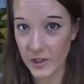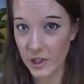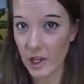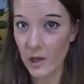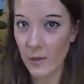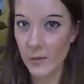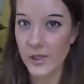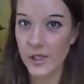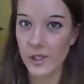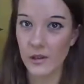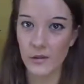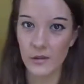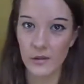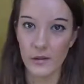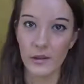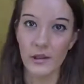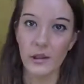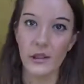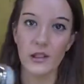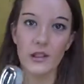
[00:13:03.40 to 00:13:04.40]
top, so
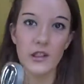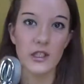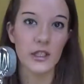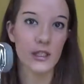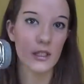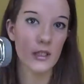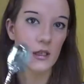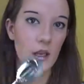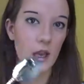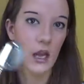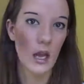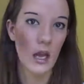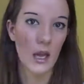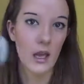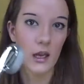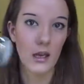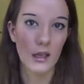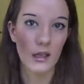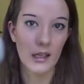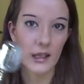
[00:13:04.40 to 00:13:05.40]
you just
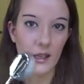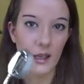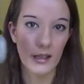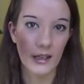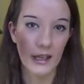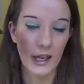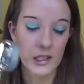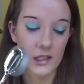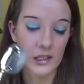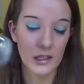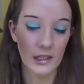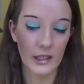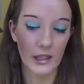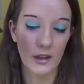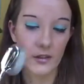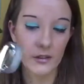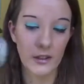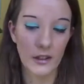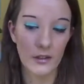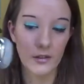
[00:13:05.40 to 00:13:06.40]
can casually
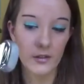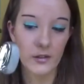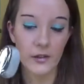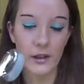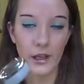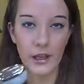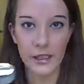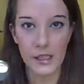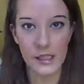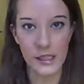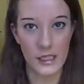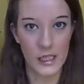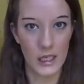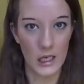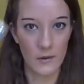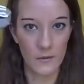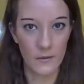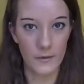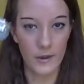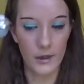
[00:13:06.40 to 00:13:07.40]
hold it and do that instead
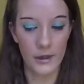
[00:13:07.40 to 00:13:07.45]
of